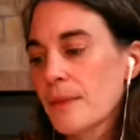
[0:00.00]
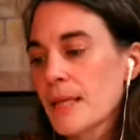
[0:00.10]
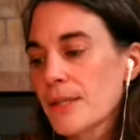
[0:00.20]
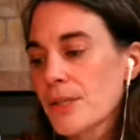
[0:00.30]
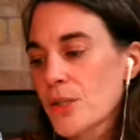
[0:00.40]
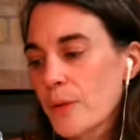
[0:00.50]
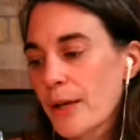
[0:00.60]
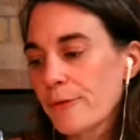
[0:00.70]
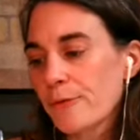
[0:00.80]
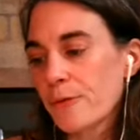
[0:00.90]
is to
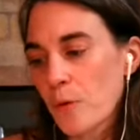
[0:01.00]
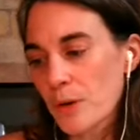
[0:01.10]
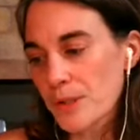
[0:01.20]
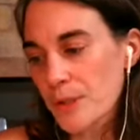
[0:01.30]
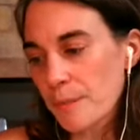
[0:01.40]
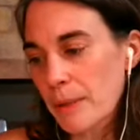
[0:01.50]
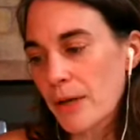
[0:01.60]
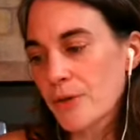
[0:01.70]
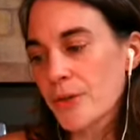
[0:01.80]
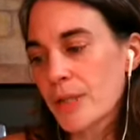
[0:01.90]
enforce the
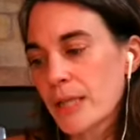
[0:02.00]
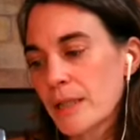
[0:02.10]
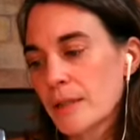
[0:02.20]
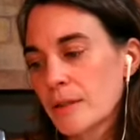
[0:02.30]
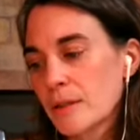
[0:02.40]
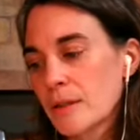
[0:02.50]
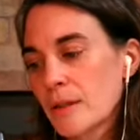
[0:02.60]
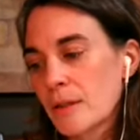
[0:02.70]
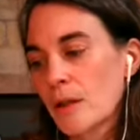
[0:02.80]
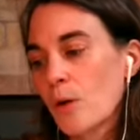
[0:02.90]
boundary
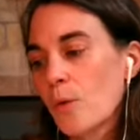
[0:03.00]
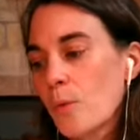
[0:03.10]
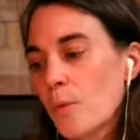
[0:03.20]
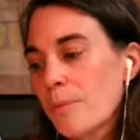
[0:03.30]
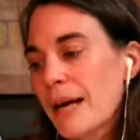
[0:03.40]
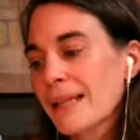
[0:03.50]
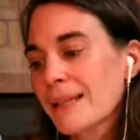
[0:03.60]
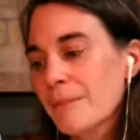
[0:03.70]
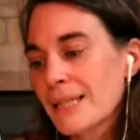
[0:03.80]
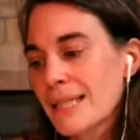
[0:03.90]
by
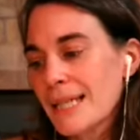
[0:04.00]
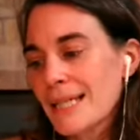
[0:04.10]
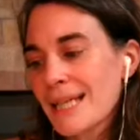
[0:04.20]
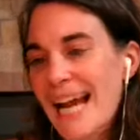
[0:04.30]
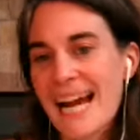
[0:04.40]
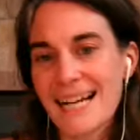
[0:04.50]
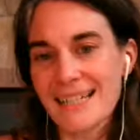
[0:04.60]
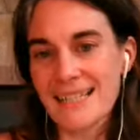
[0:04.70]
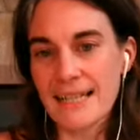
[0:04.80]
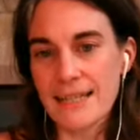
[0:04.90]
limiting
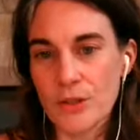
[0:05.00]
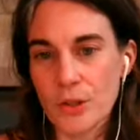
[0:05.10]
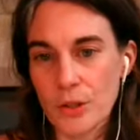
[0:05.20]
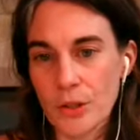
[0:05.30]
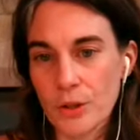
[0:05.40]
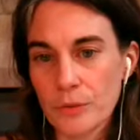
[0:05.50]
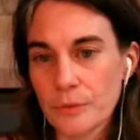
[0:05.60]
access to you.